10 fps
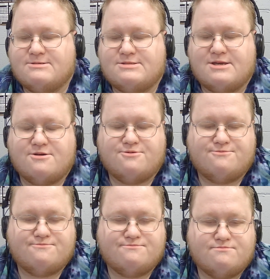So,
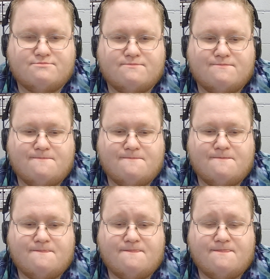
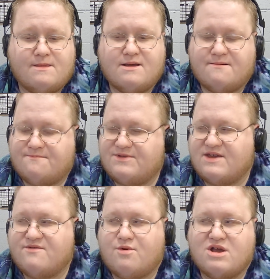um, thank
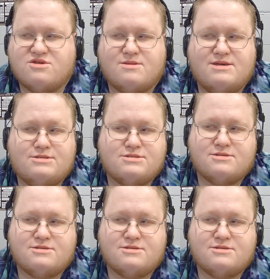you for watching this.